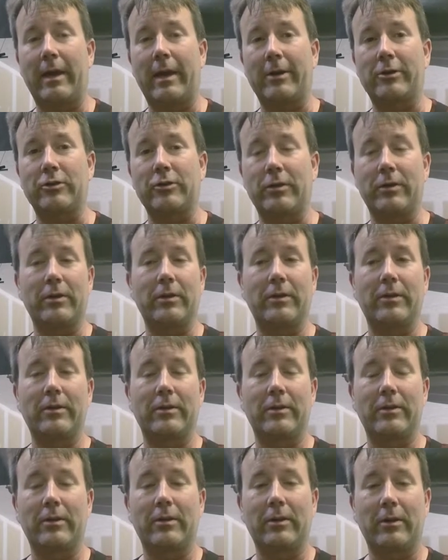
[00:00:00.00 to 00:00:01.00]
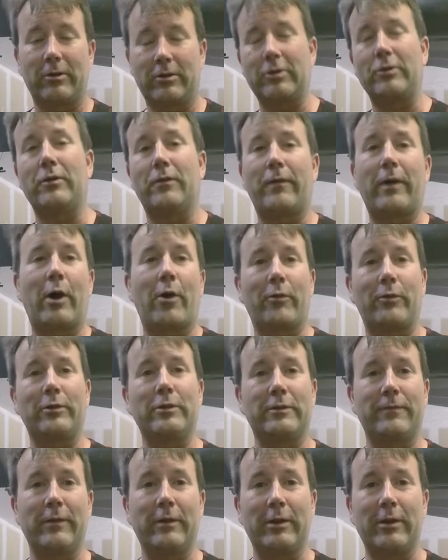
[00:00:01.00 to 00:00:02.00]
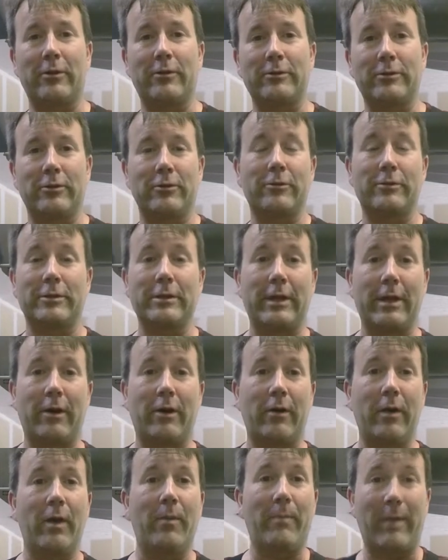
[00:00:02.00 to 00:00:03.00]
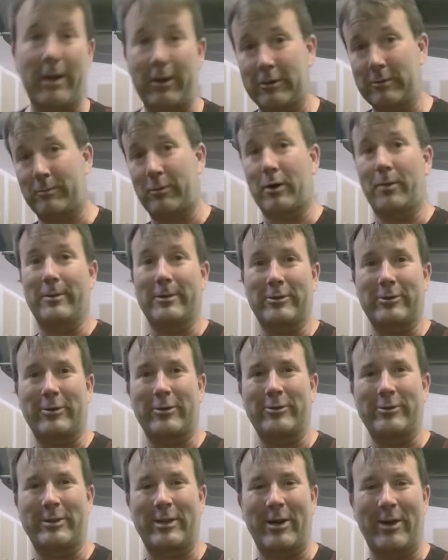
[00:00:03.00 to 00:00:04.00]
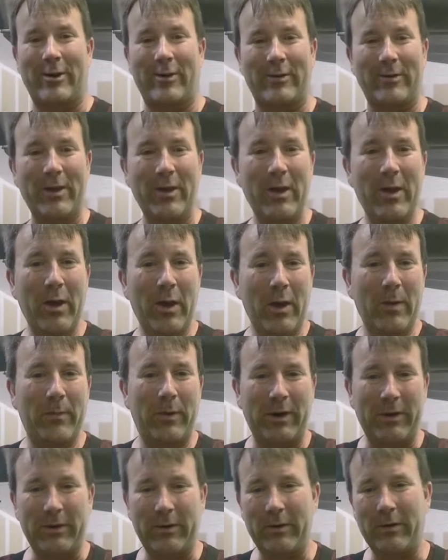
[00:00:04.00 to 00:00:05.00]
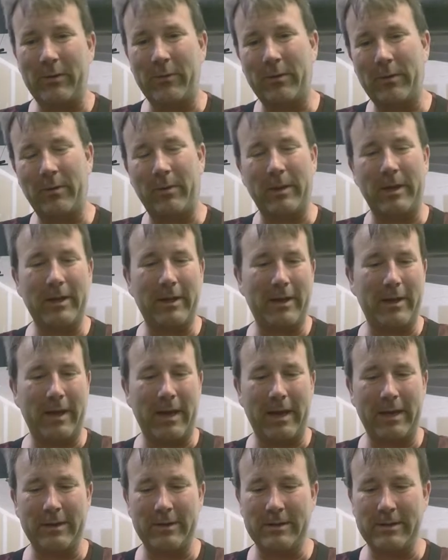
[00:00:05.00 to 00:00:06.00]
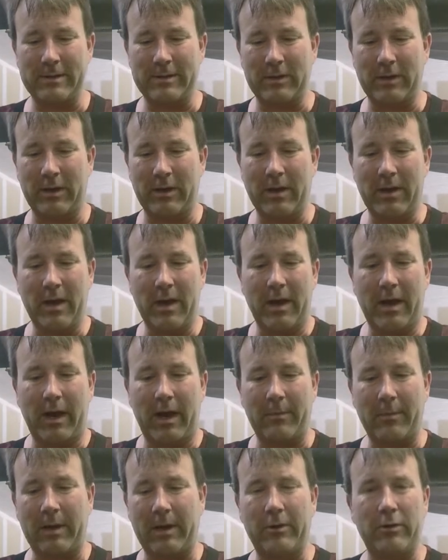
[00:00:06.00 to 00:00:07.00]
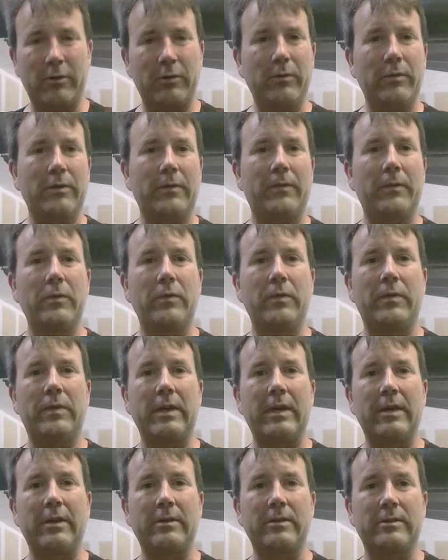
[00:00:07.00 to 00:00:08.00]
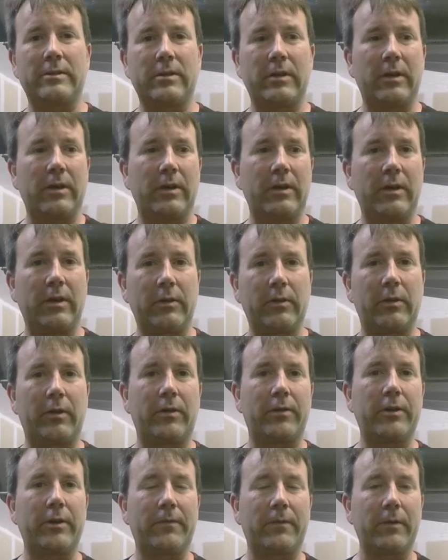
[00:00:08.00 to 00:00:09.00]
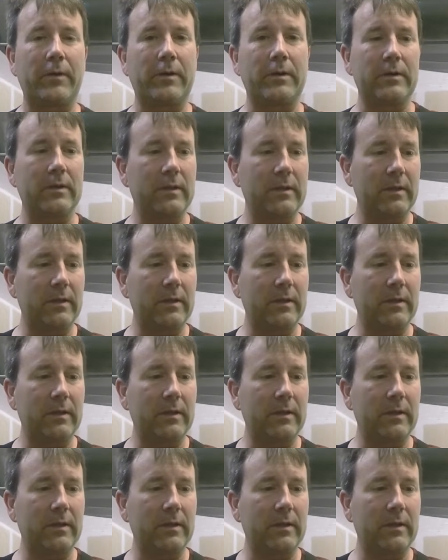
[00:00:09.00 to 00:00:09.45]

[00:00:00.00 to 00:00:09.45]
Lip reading: Actually, continue following these videos and you'll see how my experiment turns out. But what I'm getting at is I'm kind of doing a few things a little different.